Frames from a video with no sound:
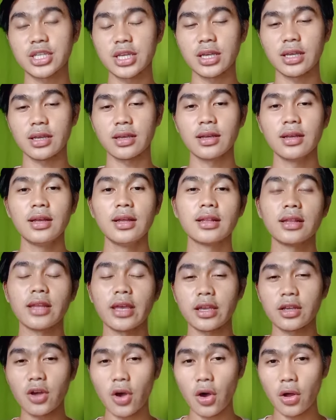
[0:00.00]
like
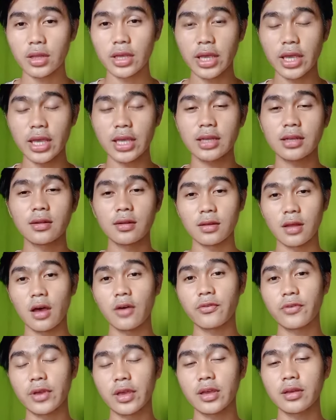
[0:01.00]
calling, loving,
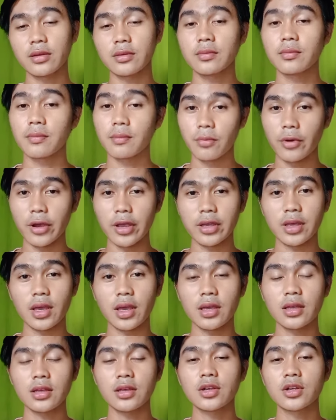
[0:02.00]
breaking,
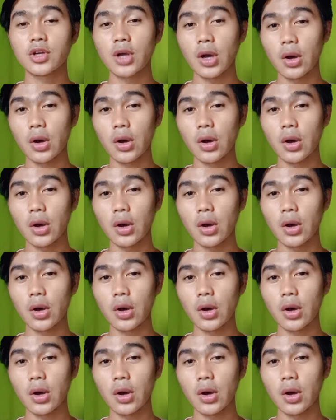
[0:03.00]
going.